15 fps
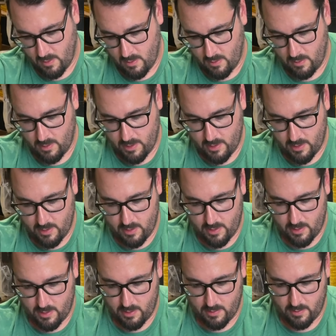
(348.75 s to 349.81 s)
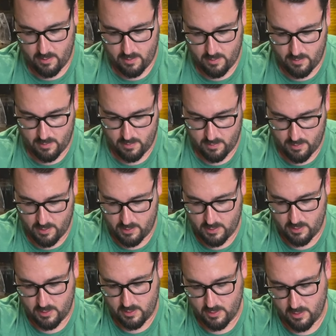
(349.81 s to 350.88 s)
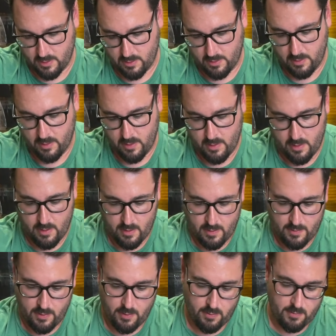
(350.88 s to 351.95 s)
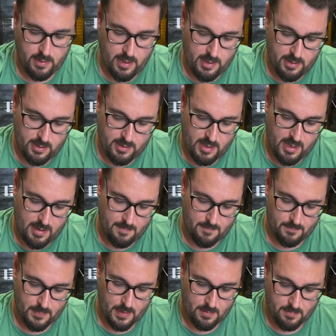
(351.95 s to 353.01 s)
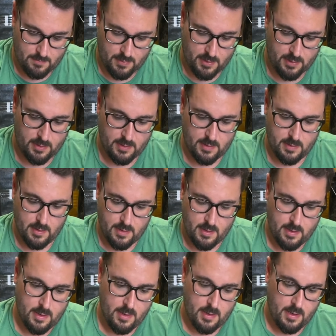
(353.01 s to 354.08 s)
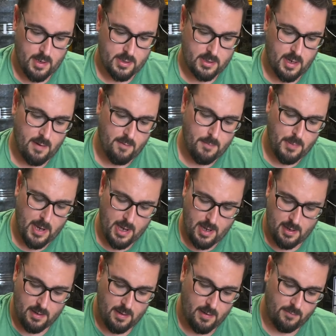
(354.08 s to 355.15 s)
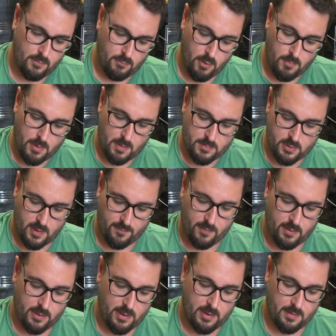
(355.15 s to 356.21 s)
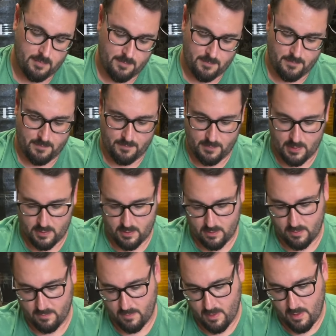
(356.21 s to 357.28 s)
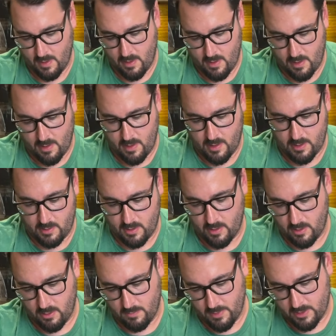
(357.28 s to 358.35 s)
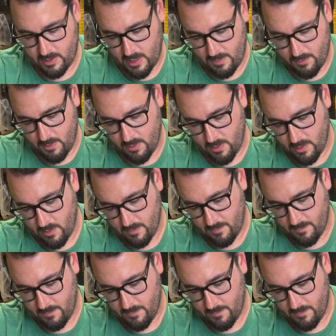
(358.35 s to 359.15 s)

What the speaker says: lay it in there nice and snug. You don't need the tape, but it's kind of a pain if the rope comes off the thing. So I just lay a little bit of tape on there.